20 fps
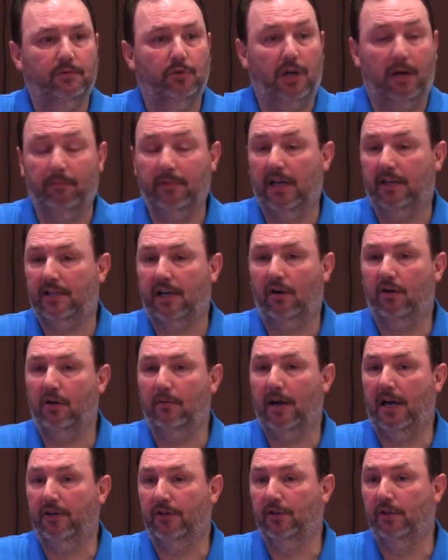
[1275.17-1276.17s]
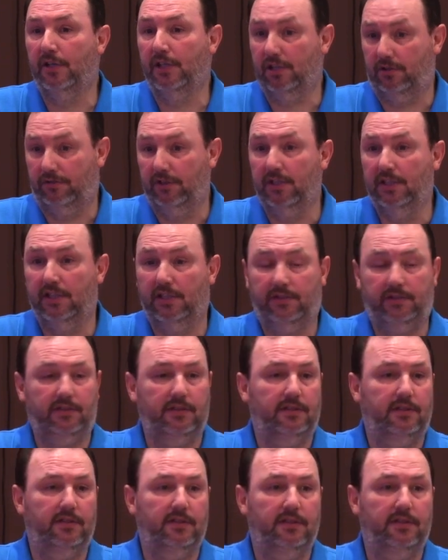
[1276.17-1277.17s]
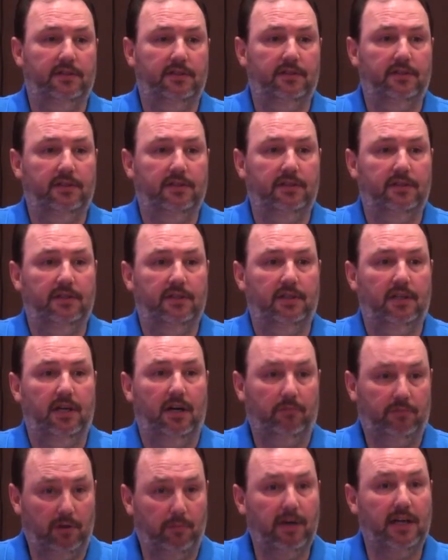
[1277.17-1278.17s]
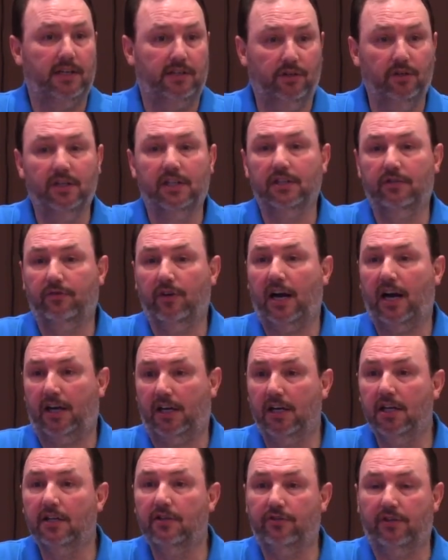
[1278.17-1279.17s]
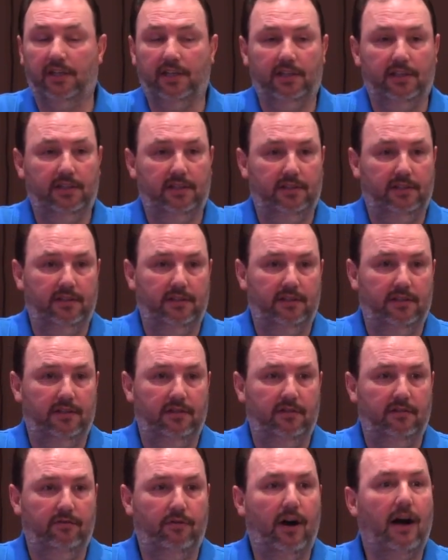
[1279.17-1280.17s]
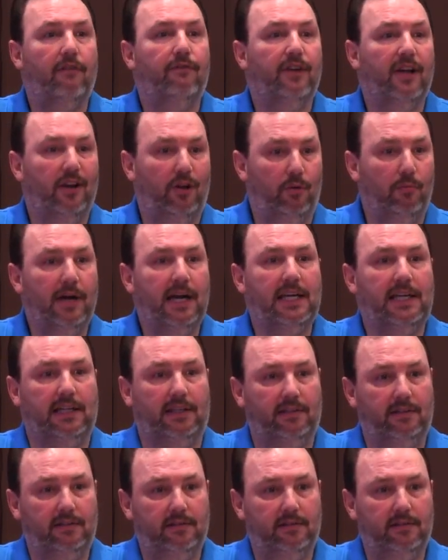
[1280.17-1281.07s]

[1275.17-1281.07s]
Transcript: So I'm not talking about doing this for us. I'm talking about doing this for our country, for our fellow man.